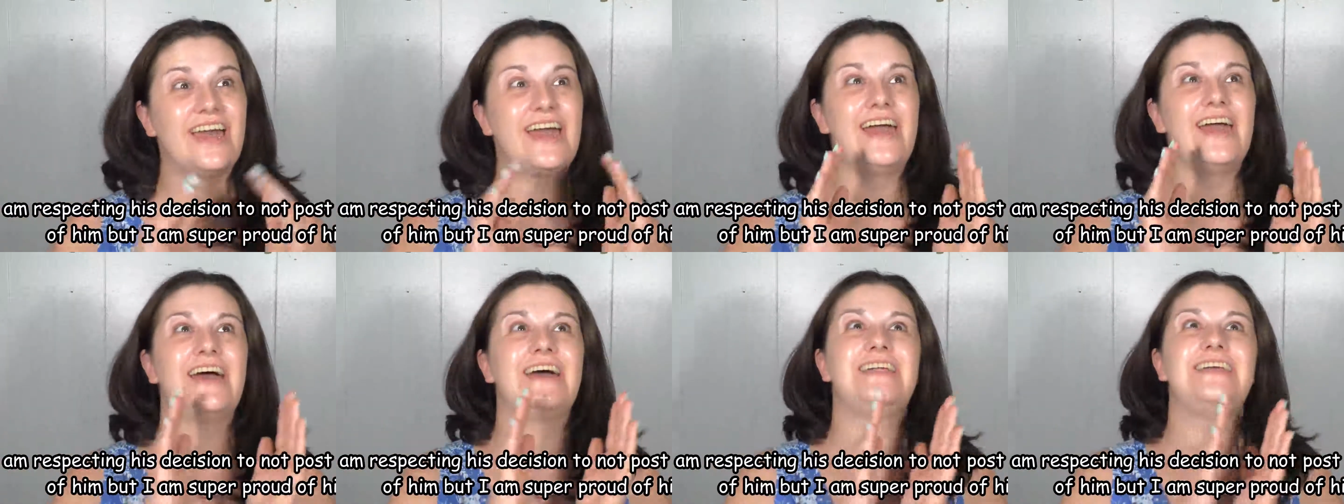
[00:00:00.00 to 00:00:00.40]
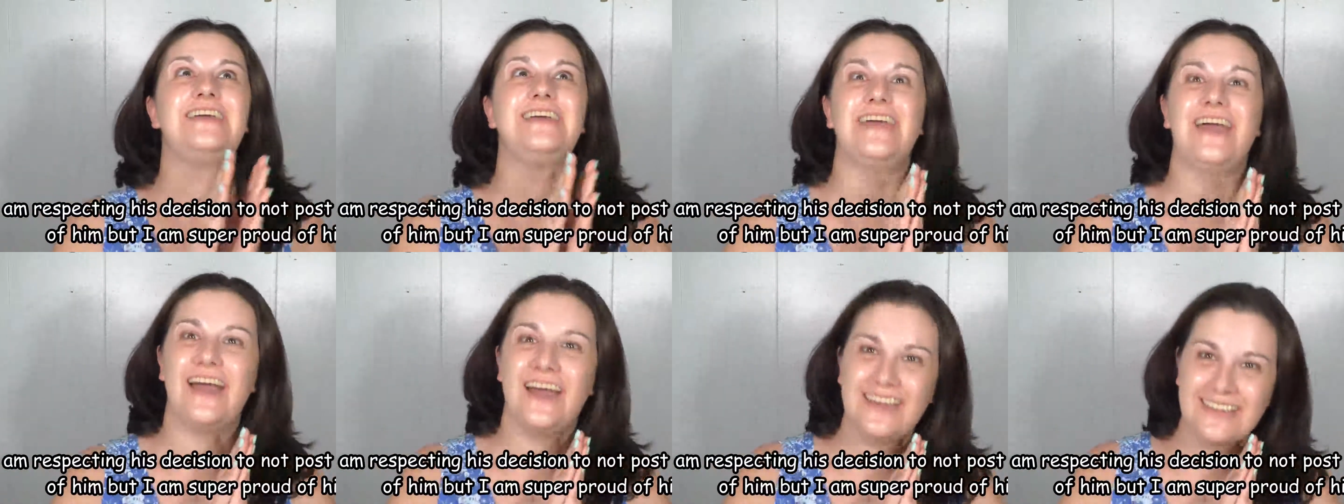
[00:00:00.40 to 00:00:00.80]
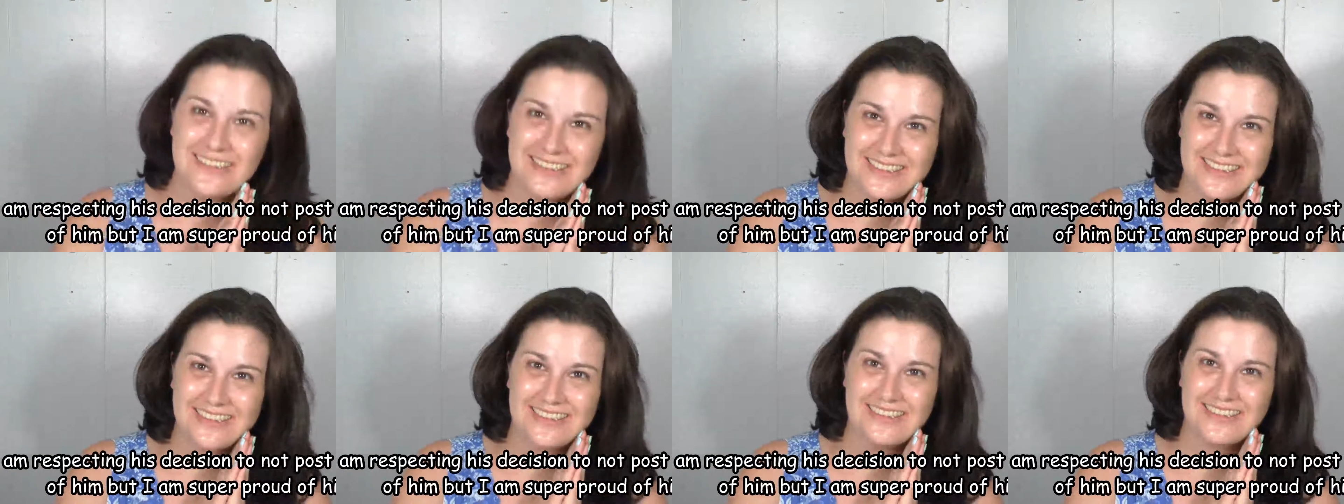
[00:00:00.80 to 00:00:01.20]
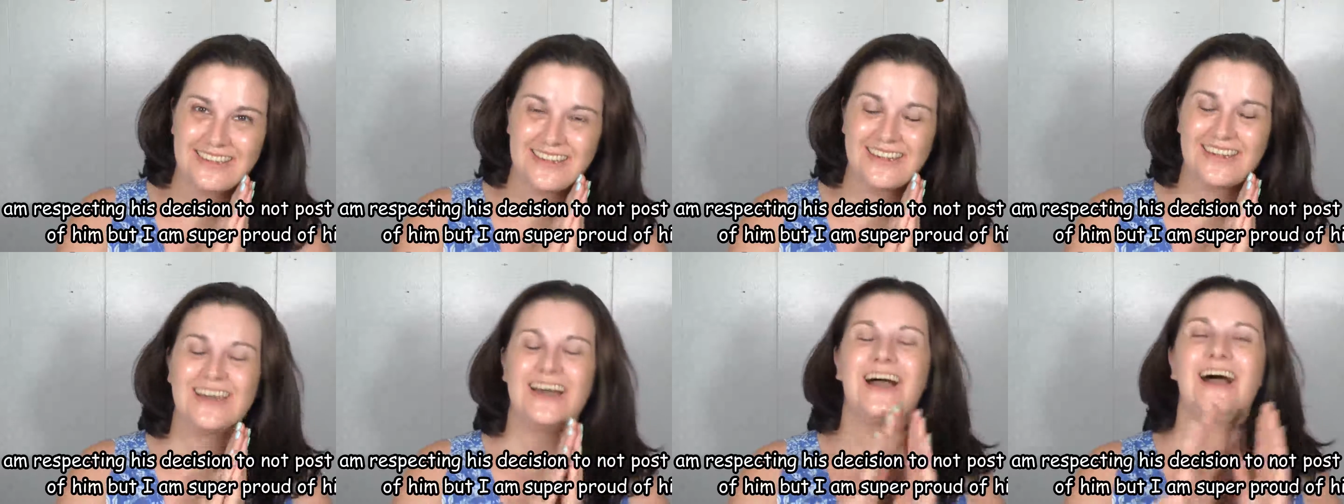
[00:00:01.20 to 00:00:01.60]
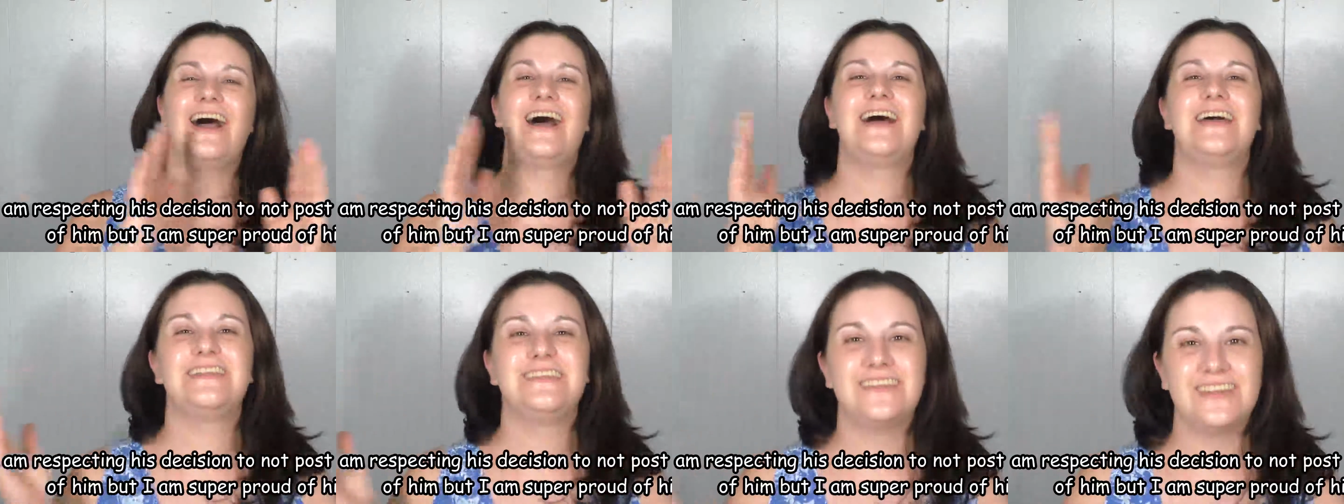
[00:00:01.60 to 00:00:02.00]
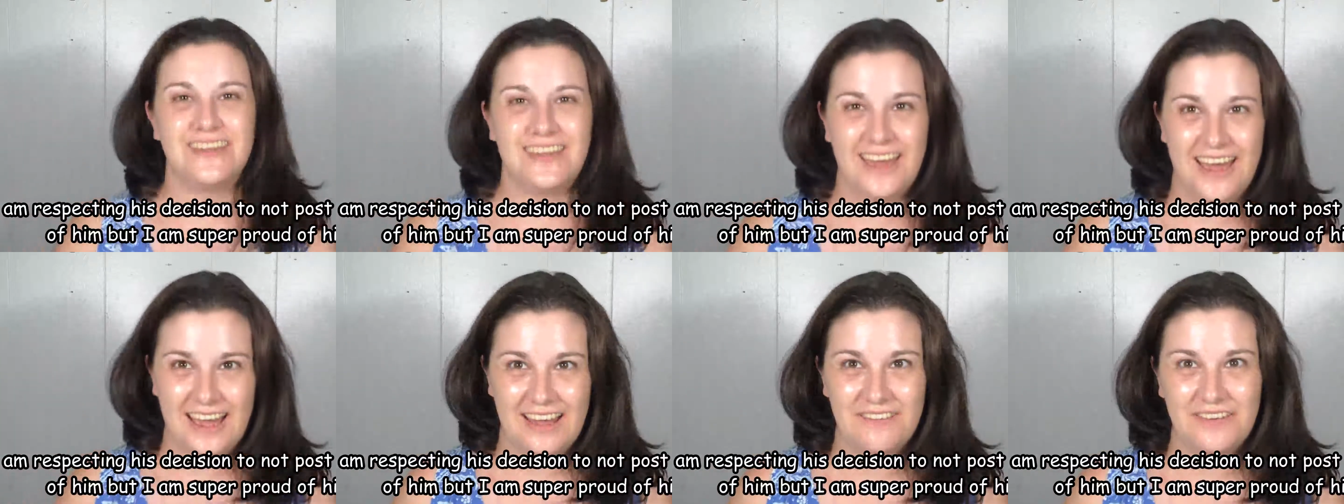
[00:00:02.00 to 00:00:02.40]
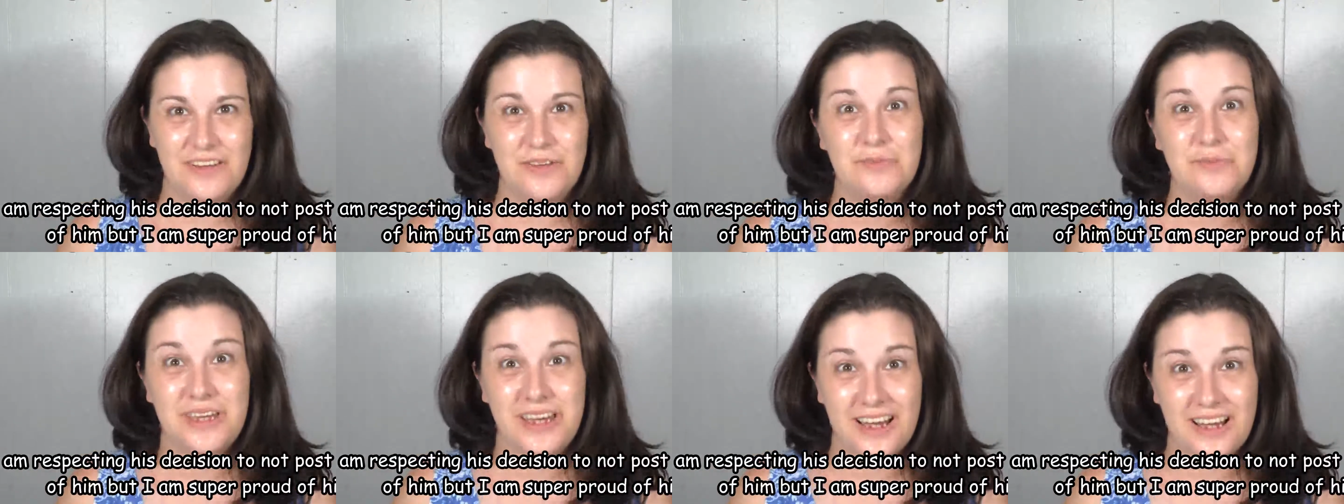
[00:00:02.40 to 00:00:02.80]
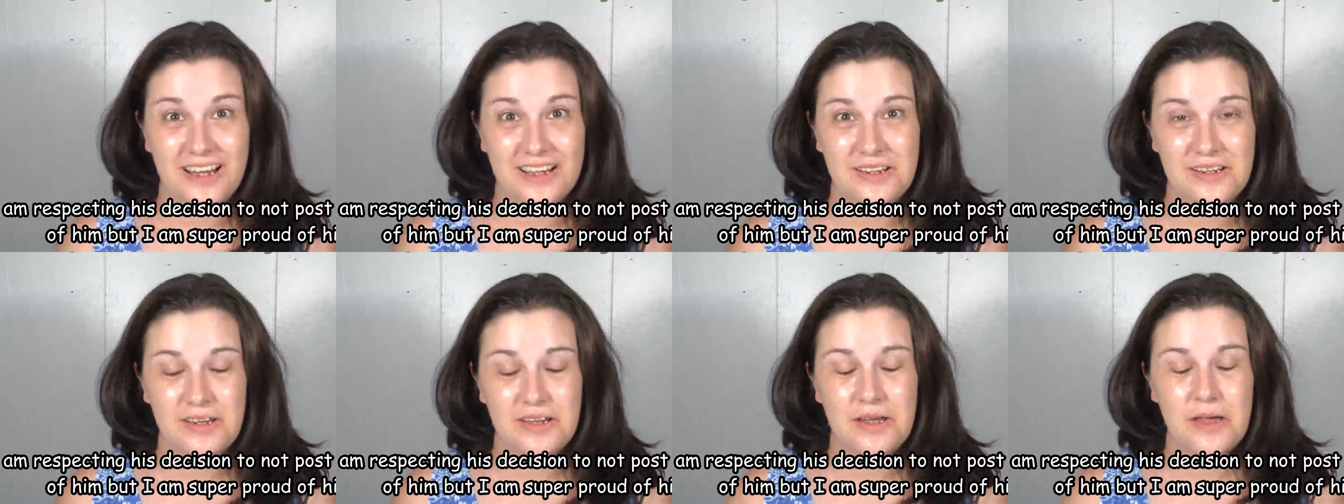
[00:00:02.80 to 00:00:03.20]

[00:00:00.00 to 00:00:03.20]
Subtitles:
and yes, I did have him young.